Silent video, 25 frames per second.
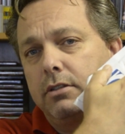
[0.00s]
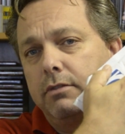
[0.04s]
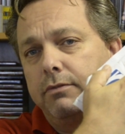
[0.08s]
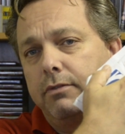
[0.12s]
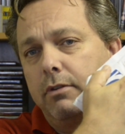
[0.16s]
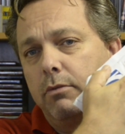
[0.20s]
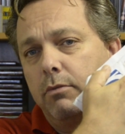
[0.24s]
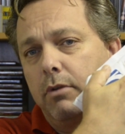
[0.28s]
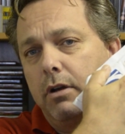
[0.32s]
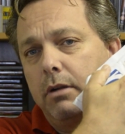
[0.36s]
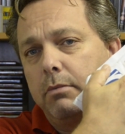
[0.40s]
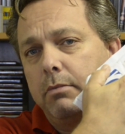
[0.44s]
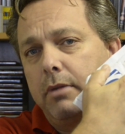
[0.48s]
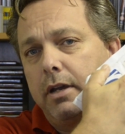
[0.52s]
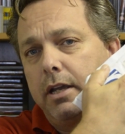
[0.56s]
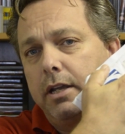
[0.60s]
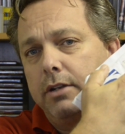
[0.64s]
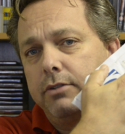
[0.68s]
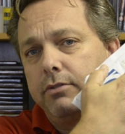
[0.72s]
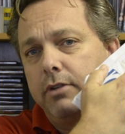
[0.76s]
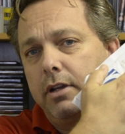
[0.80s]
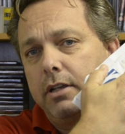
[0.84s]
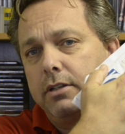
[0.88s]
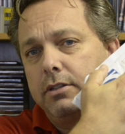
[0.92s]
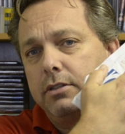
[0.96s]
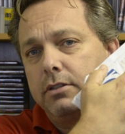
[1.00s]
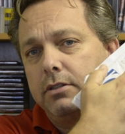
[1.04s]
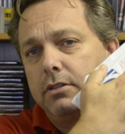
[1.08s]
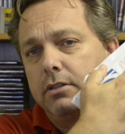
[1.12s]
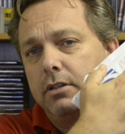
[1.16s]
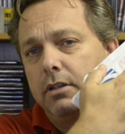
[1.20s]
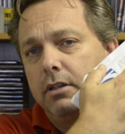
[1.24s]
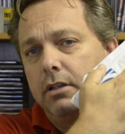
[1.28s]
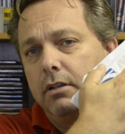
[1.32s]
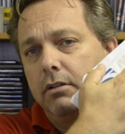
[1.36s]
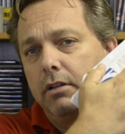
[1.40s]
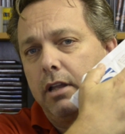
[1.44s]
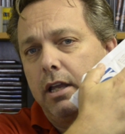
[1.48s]
If you want my address,
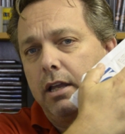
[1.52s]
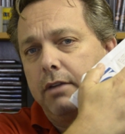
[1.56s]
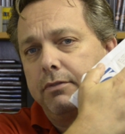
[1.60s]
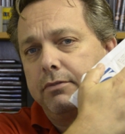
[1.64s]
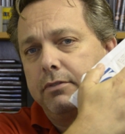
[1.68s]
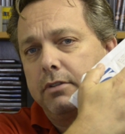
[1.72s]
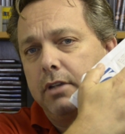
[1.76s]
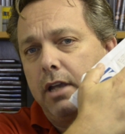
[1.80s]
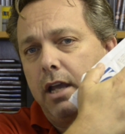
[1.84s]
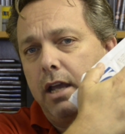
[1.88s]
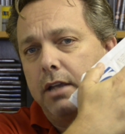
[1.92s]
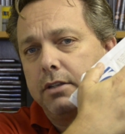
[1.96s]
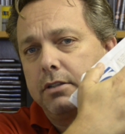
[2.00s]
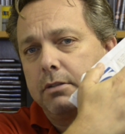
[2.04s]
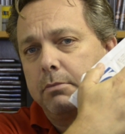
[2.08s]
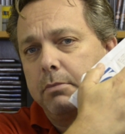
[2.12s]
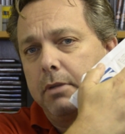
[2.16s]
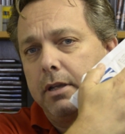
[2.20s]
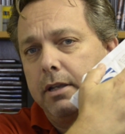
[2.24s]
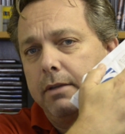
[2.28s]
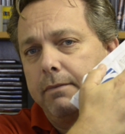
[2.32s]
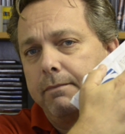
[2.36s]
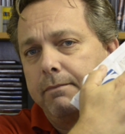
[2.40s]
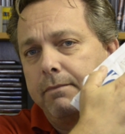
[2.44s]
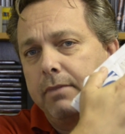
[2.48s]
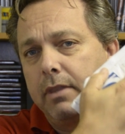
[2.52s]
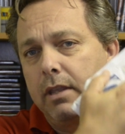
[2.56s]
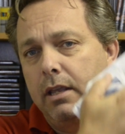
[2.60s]
you'll have to ask me.